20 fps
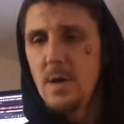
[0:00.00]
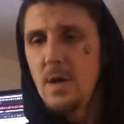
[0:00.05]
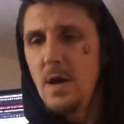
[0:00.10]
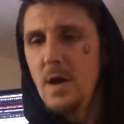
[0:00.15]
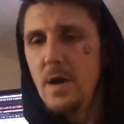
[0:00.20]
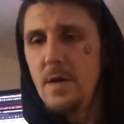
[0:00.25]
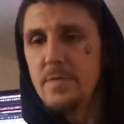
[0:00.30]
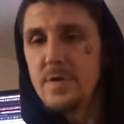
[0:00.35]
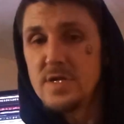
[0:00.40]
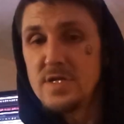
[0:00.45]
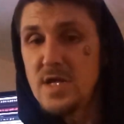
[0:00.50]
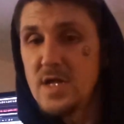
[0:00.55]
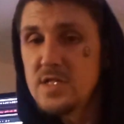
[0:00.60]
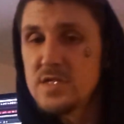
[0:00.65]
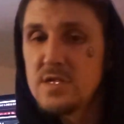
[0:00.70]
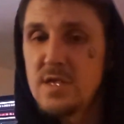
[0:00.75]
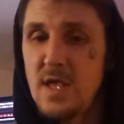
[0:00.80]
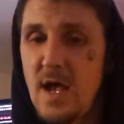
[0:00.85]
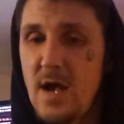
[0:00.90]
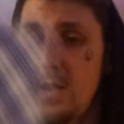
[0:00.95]
because
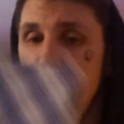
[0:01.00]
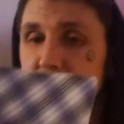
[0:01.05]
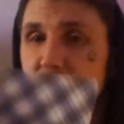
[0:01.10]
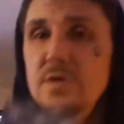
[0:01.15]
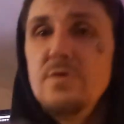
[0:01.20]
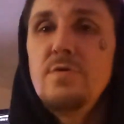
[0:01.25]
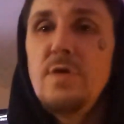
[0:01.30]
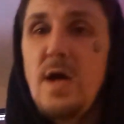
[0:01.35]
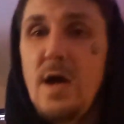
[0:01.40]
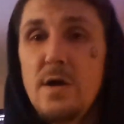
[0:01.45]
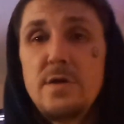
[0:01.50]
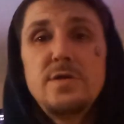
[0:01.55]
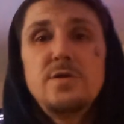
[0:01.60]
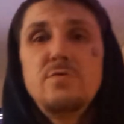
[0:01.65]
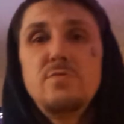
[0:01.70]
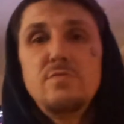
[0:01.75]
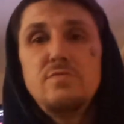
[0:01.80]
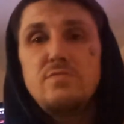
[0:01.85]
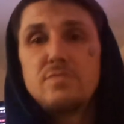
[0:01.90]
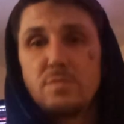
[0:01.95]
that's how
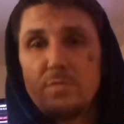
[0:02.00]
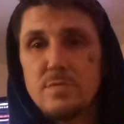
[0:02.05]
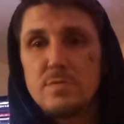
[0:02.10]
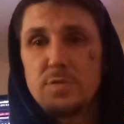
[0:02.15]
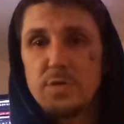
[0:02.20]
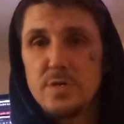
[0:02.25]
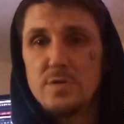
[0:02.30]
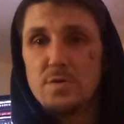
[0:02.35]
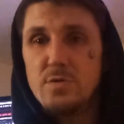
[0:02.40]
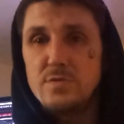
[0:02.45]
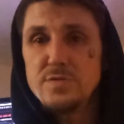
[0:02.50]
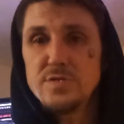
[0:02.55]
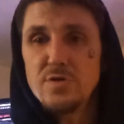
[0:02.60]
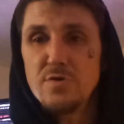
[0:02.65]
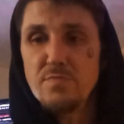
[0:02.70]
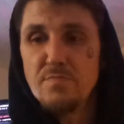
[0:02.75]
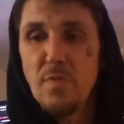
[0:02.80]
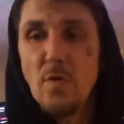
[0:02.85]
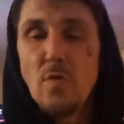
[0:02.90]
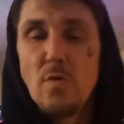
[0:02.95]

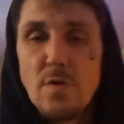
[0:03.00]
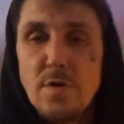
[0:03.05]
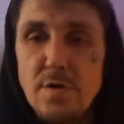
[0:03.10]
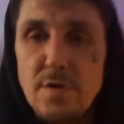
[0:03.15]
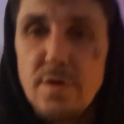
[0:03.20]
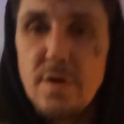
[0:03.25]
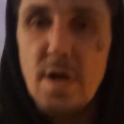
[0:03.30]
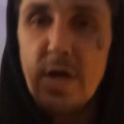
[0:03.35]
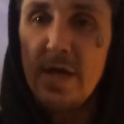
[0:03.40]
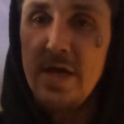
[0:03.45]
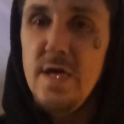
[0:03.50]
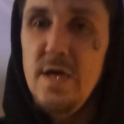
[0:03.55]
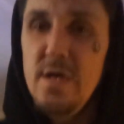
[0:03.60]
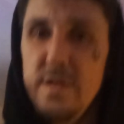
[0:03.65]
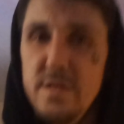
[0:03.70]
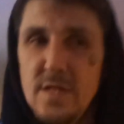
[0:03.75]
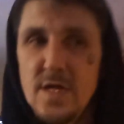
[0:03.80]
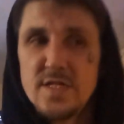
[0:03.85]
you're born again.